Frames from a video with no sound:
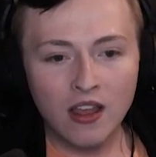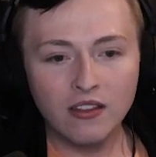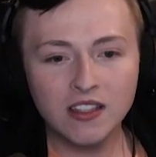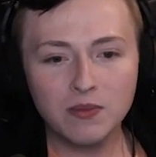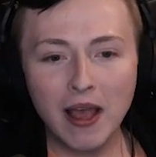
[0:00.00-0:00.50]

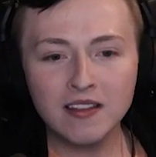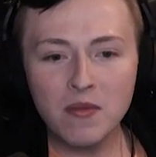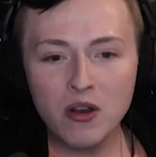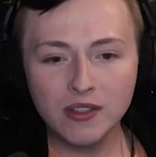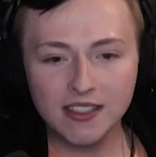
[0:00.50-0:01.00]
The
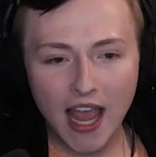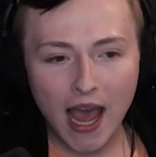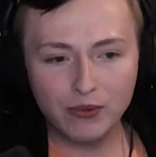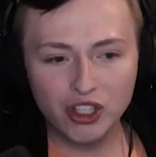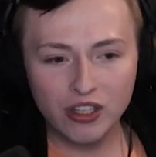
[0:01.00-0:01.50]
specimen was
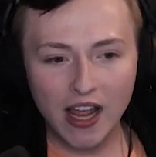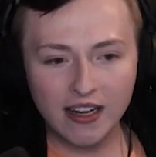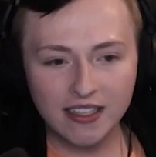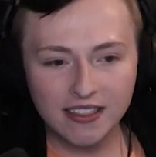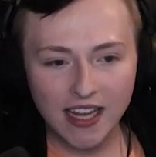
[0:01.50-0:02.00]
captured
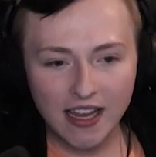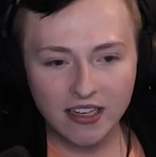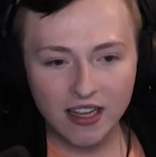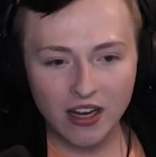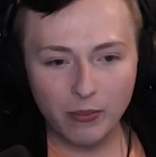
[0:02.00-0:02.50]
and
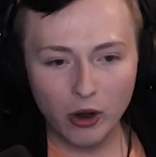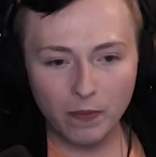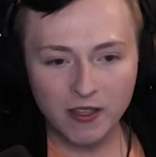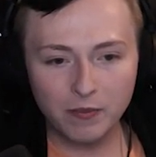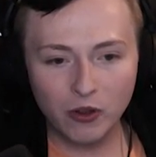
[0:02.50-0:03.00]
contained in a
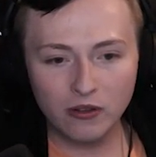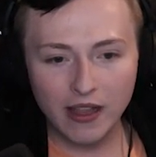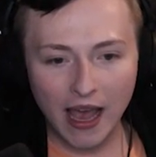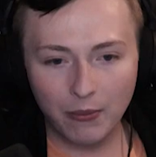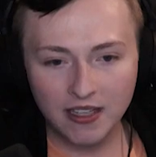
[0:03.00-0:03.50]
purpose-built
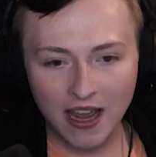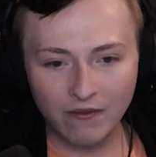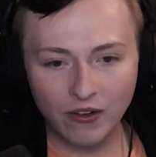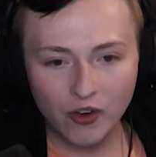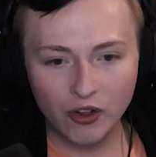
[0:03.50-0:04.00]

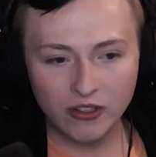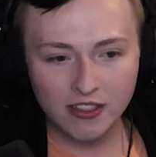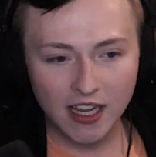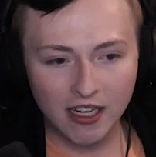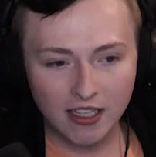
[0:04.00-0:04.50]
habitat for further
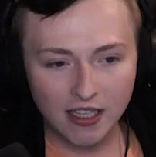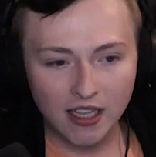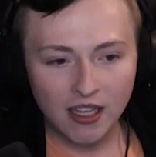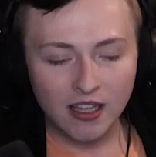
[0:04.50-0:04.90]
study.